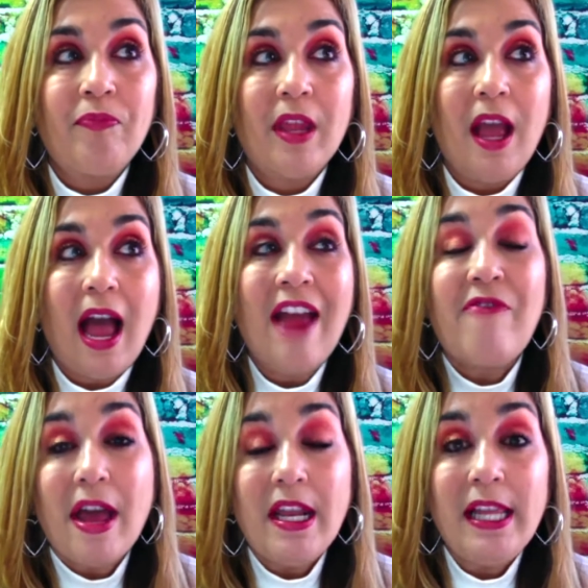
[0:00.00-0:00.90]
I
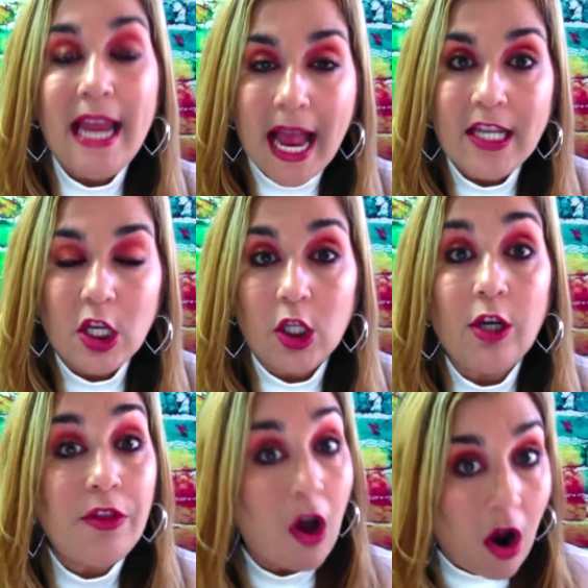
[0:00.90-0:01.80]
finally had to
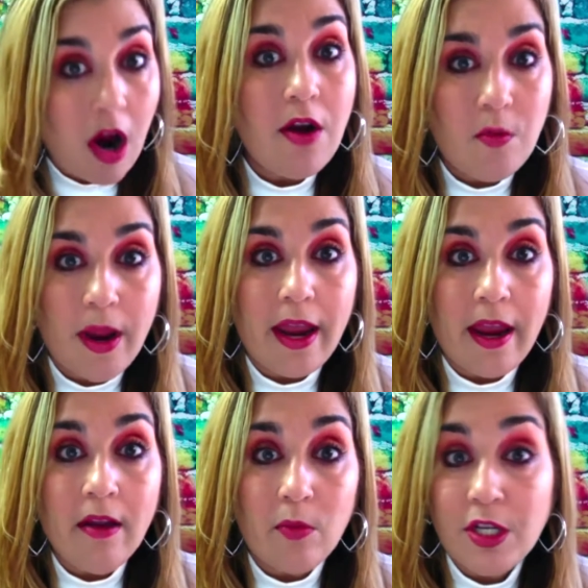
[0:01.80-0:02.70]
learn the hard
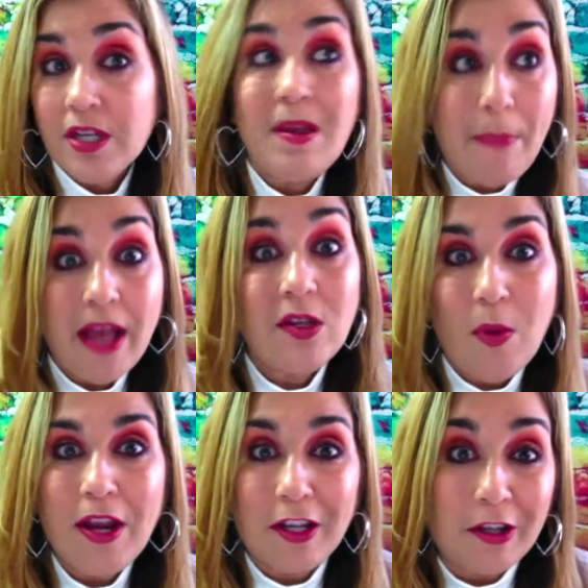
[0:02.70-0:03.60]
way, which is the best
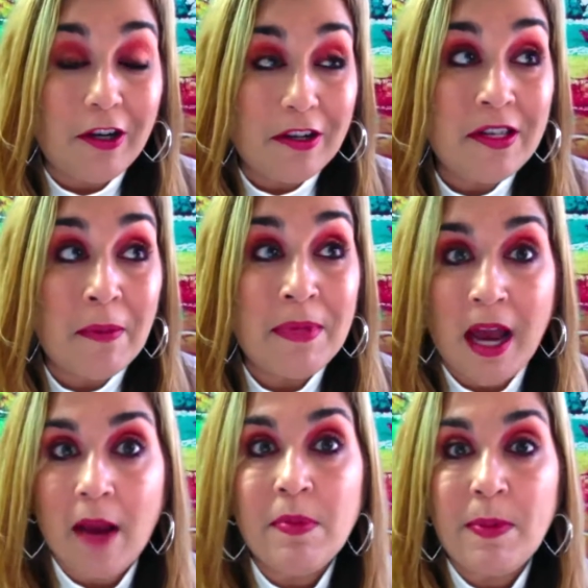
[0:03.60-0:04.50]
way to learn
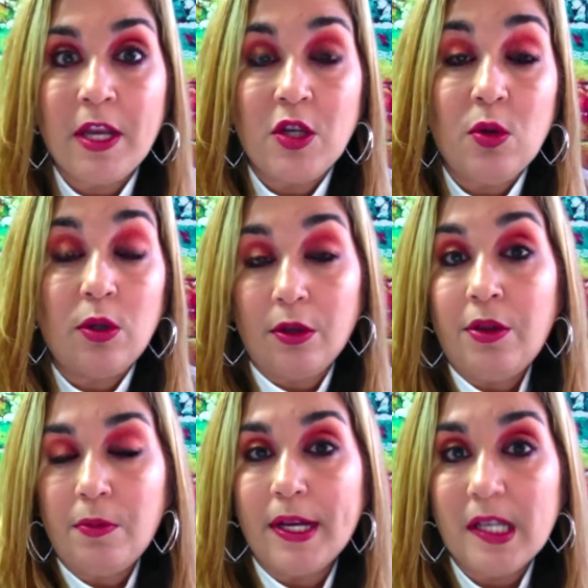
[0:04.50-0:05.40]
sometimes because you learn
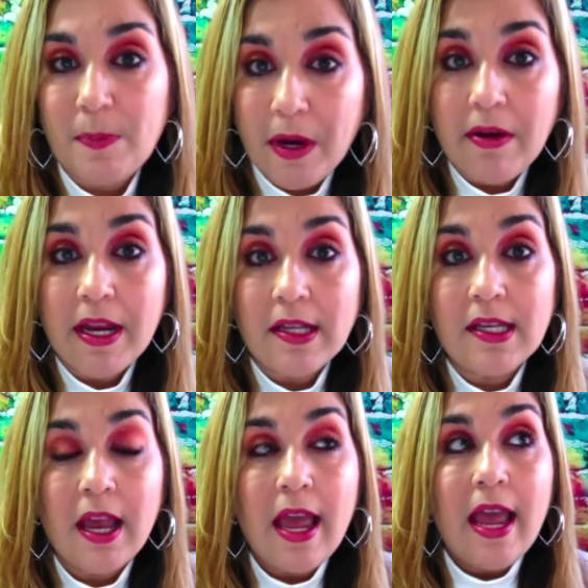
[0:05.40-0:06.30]
through experience,
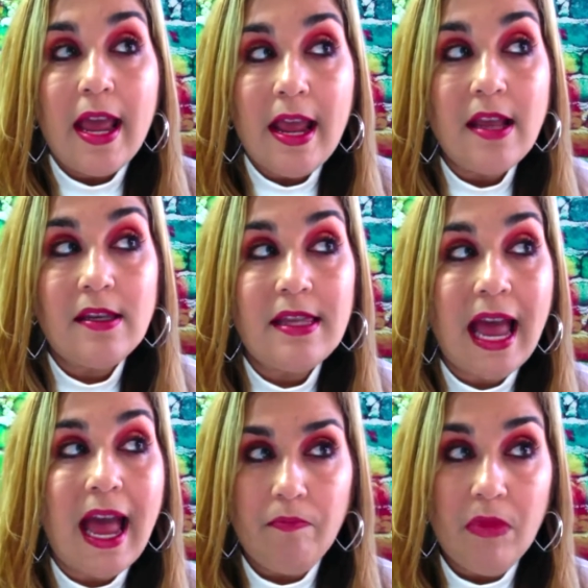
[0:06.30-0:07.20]
is
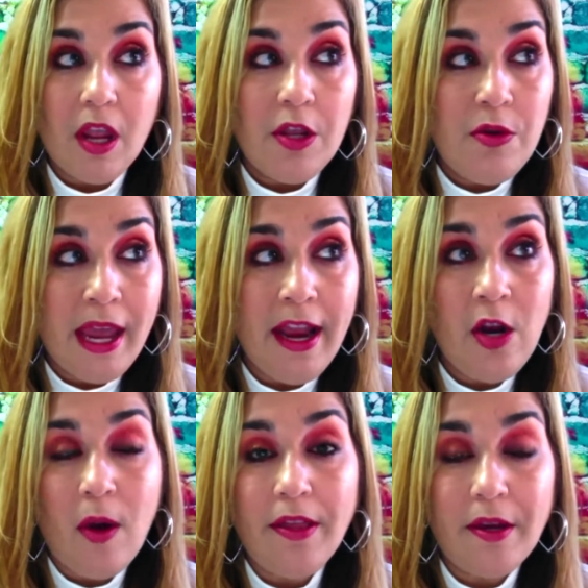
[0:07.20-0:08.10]
that you can't
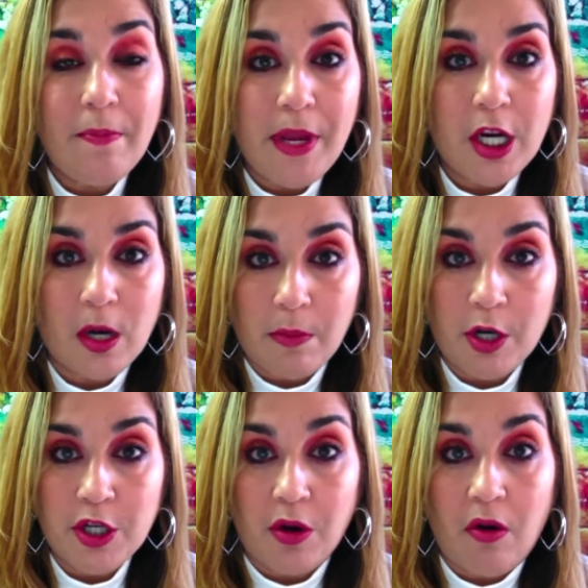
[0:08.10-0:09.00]
go out there and be a
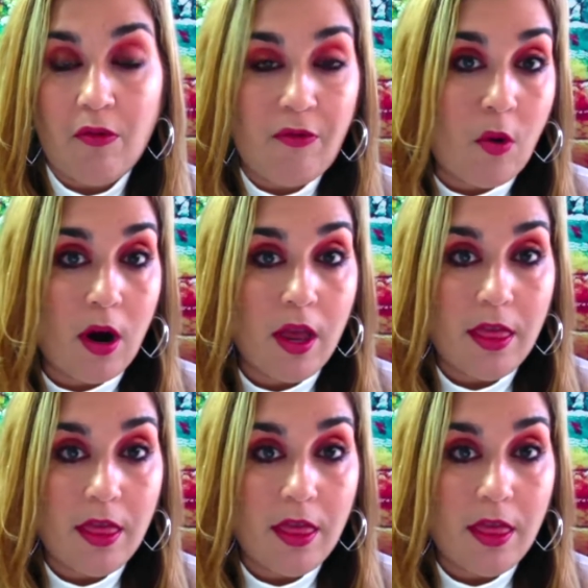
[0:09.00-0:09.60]
commercial for the